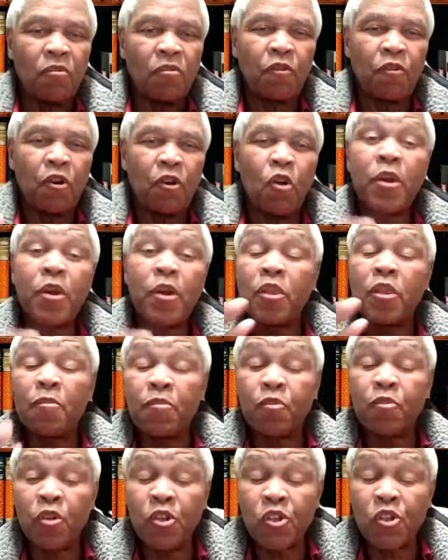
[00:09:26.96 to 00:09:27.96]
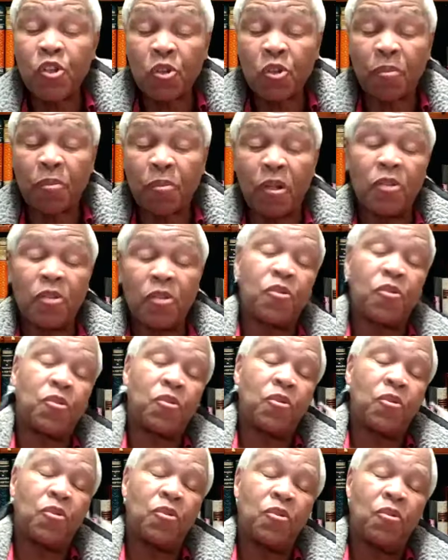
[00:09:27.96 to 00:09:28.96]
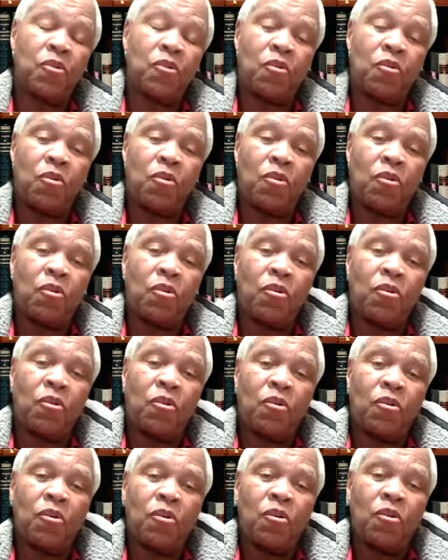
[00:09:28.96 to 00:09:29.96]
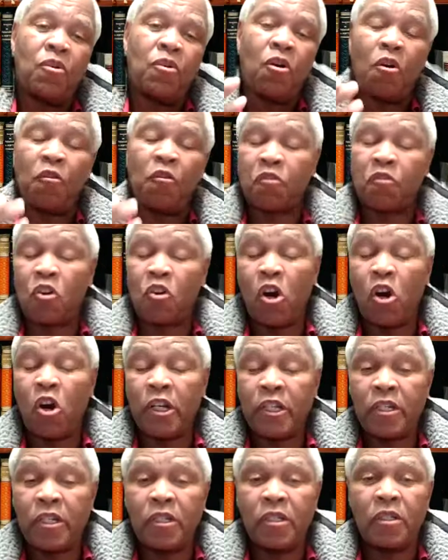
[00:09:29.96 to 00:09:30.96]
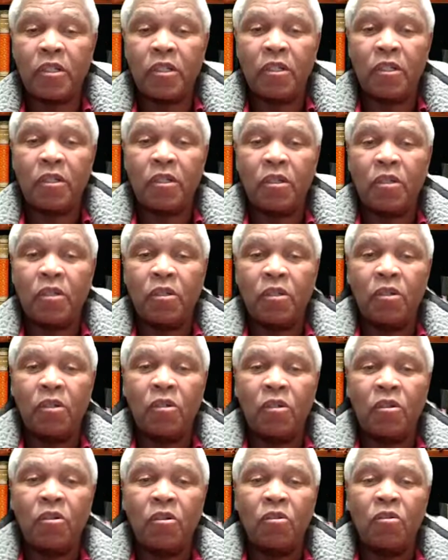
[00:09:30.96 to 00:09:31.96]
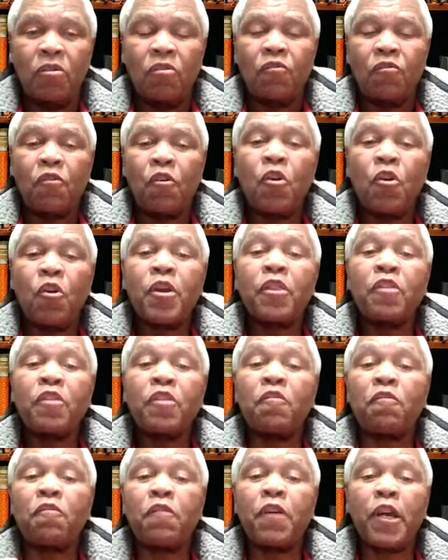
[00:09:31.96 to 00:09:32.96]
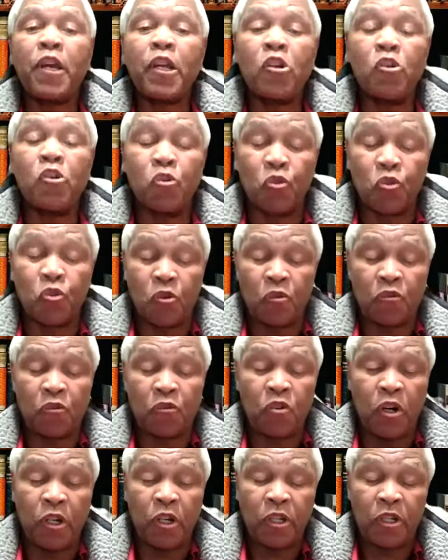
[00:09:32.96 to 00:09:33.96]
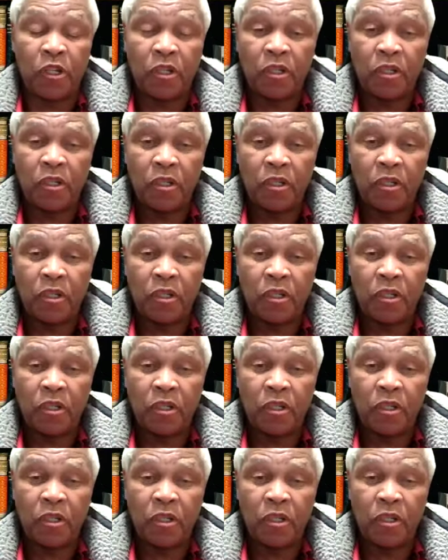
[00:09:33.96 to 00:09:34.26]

following the principles of God, following the values of God,